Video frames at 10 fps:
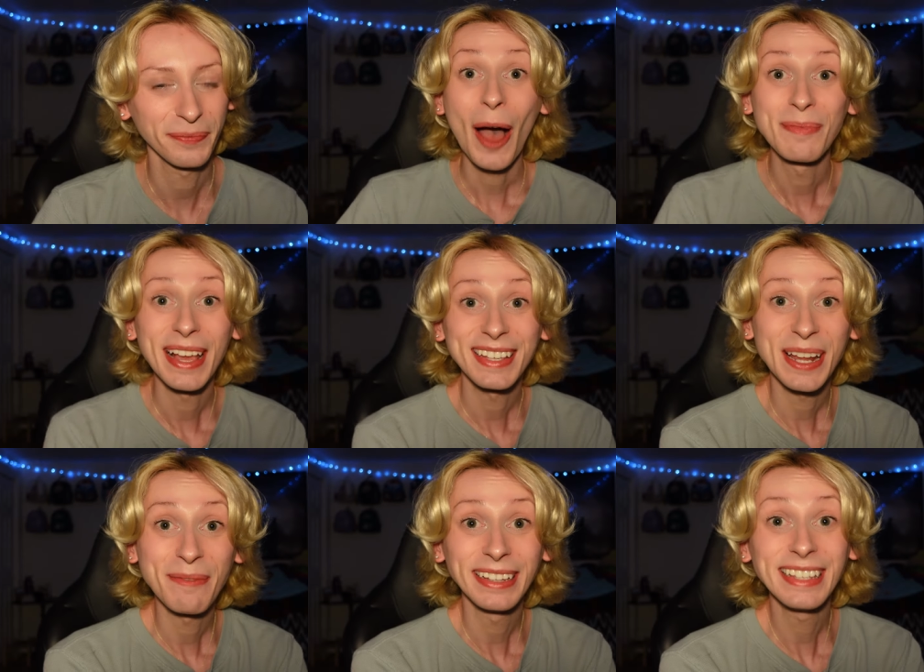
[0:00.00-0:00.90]
Up next
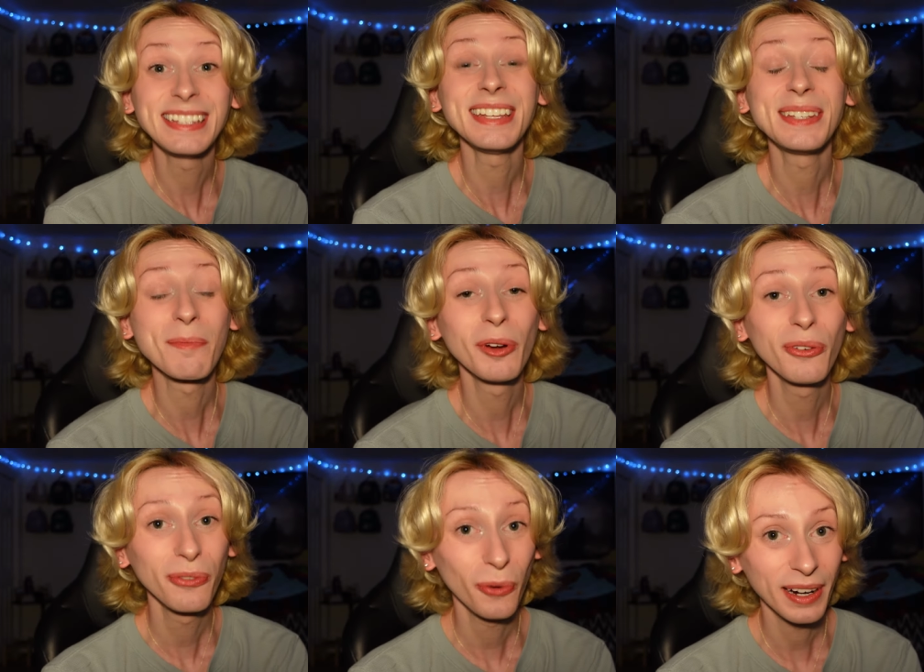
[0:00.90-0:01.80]
on my list is number
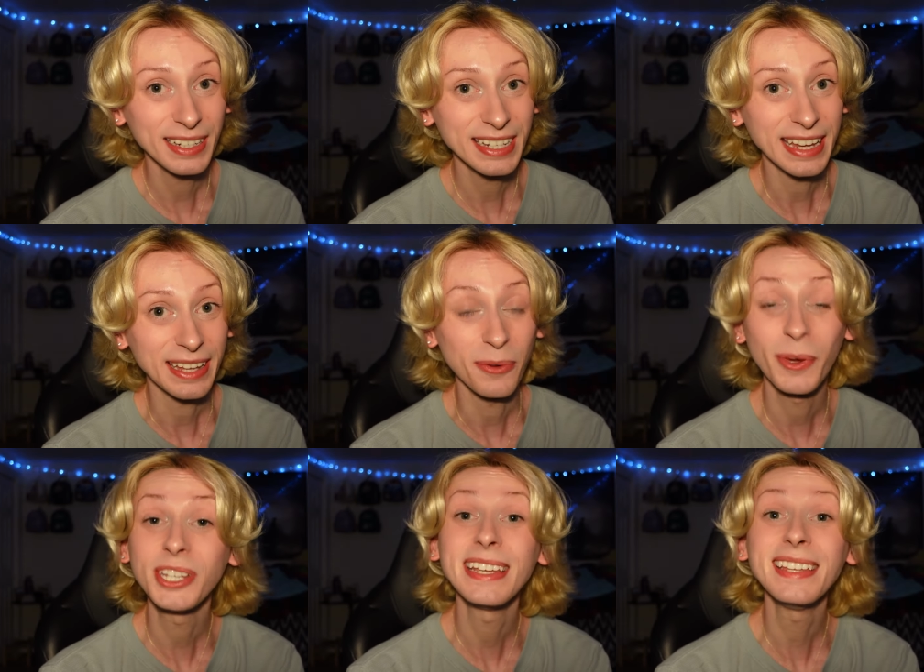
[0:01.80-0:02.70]
14,
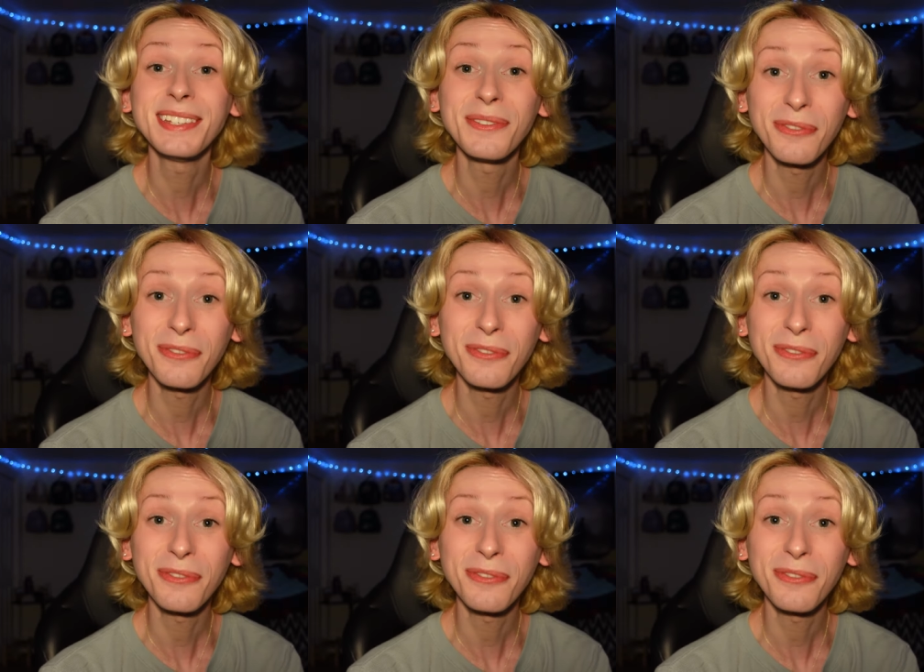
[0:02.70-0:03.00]
which is